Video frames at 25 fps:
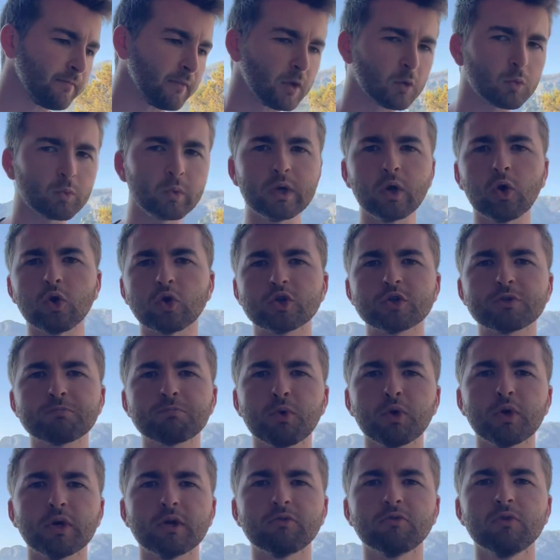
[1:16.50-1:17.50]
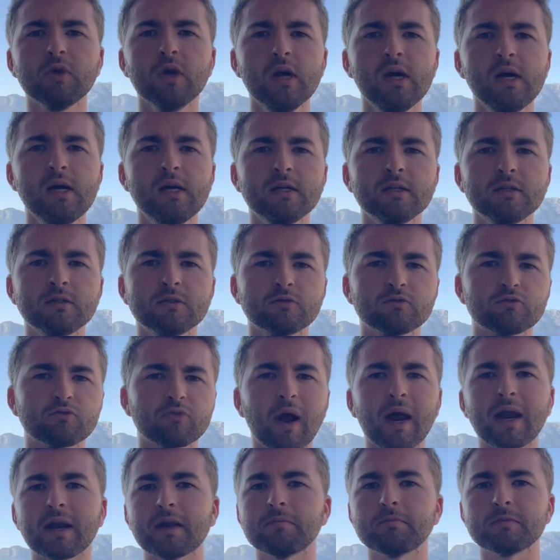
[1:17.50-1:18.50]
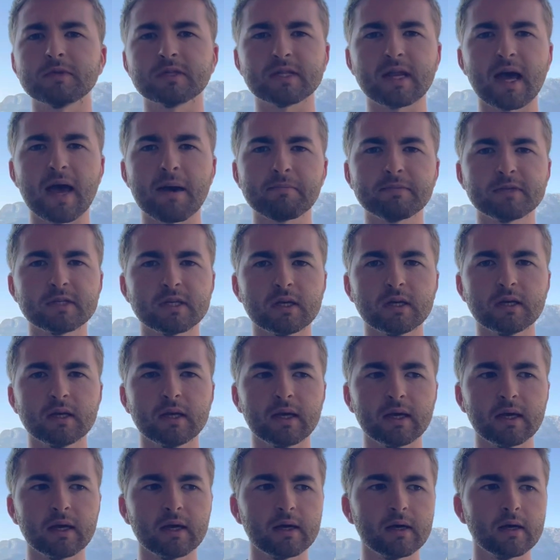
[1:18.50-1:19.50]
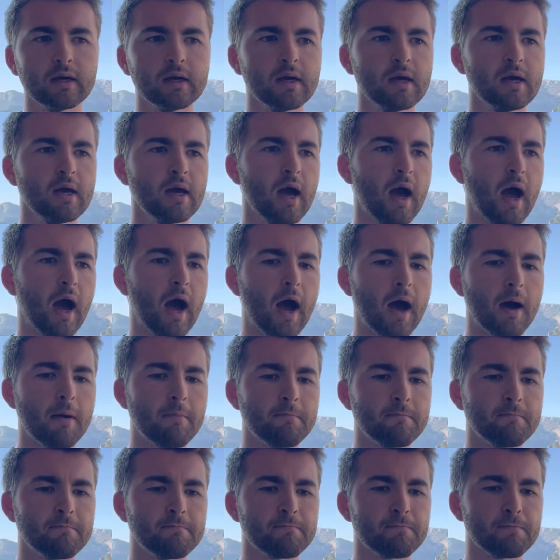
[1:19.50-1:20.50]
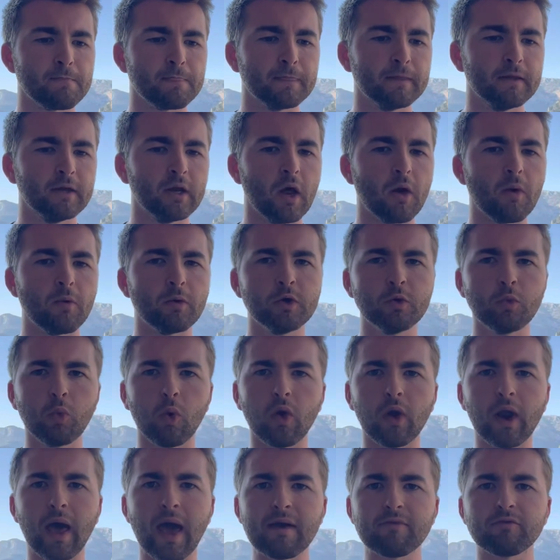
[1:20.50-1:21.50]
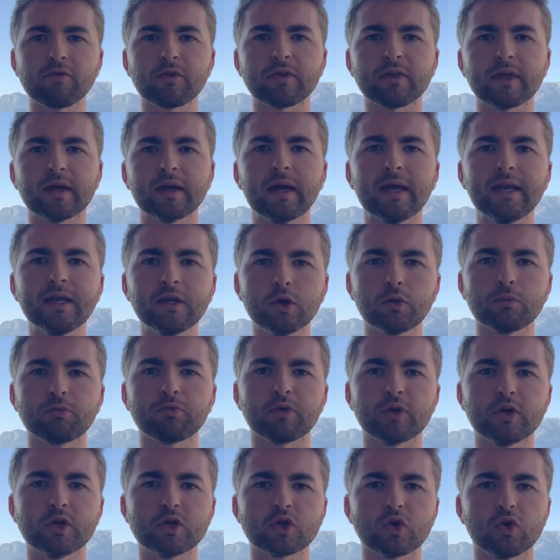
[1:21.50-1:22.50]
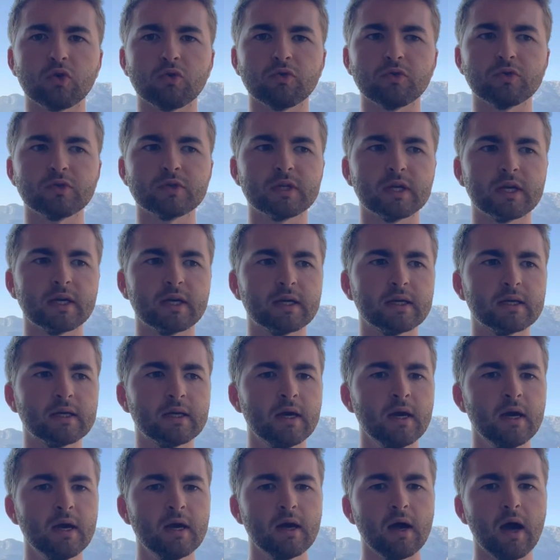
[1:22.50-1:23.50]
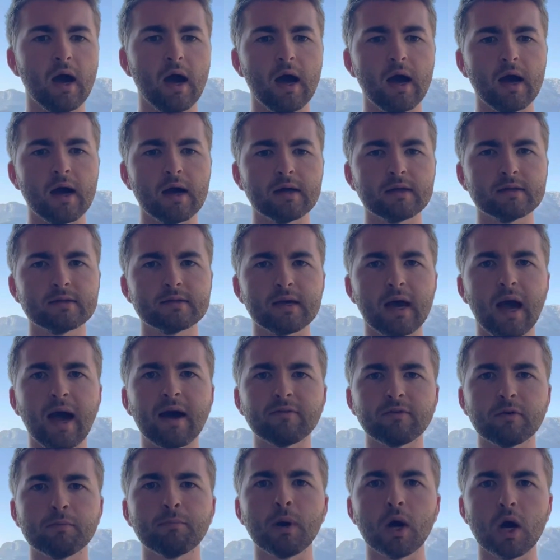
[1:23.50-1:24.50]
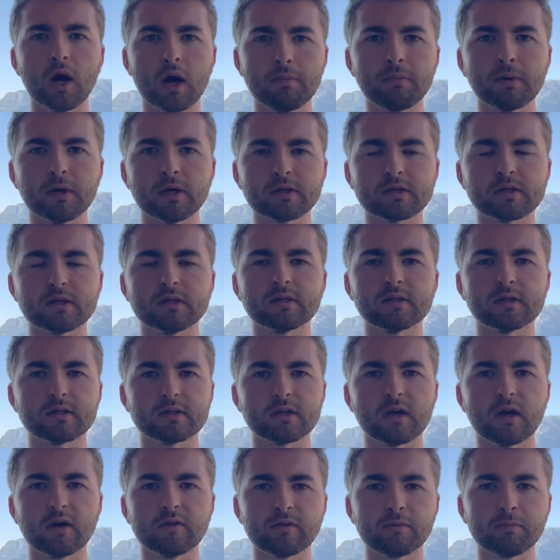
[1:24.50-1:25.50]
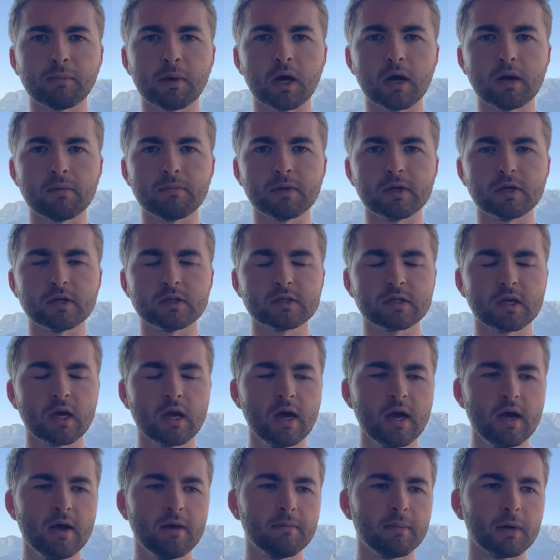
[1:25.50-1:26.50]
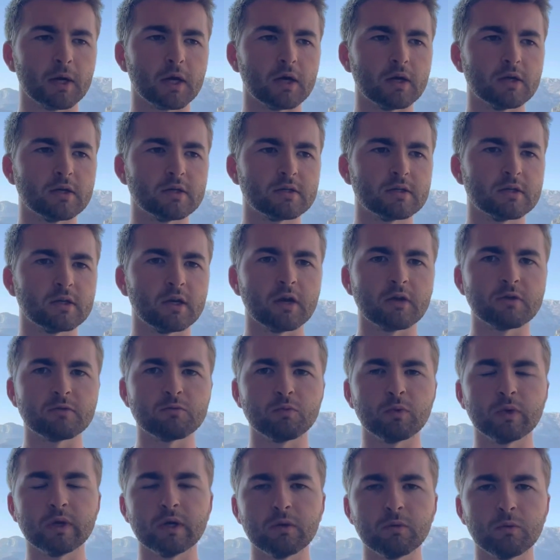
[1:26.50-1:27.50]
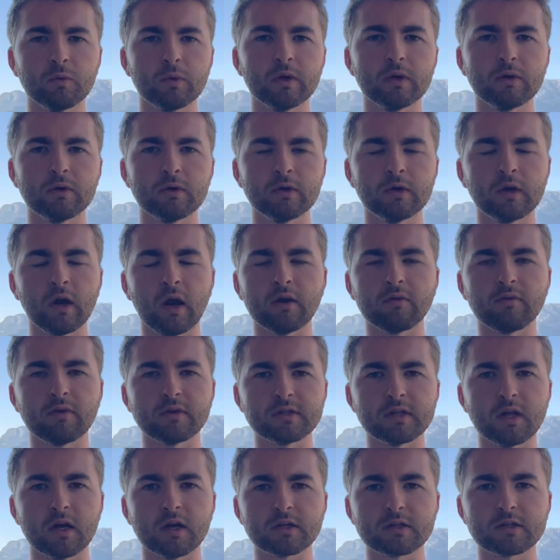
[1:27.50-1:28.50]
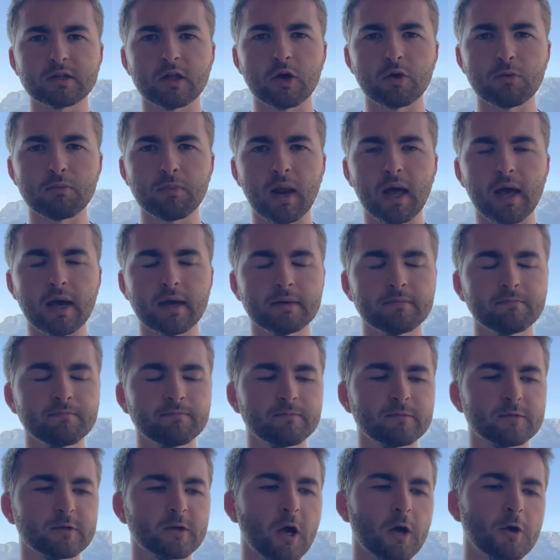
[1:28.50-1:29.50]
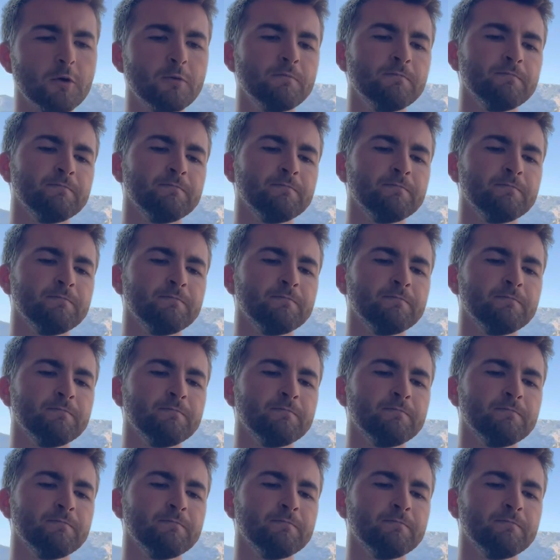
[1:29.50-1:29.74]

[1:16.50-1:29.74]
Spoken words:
we're not just putting random steps in here. You want everything in your pre-shot routine to have a purpose and to serve a purpose, because we none of us like slow play. So